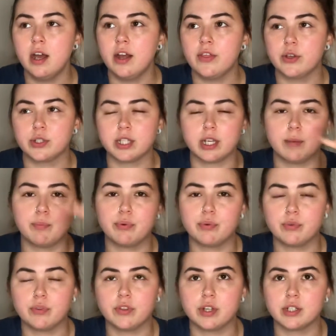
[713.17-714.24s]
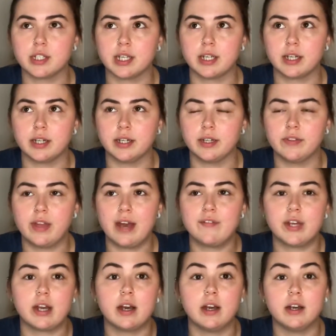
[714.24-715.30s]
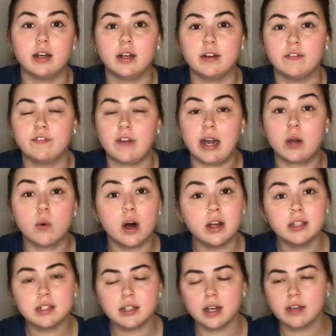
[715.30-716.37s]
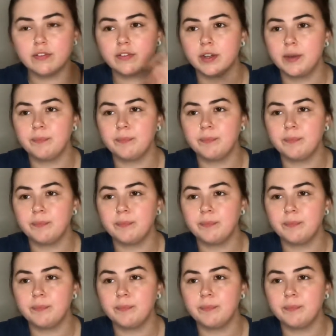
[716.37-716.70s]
they have like a firewall and stuff.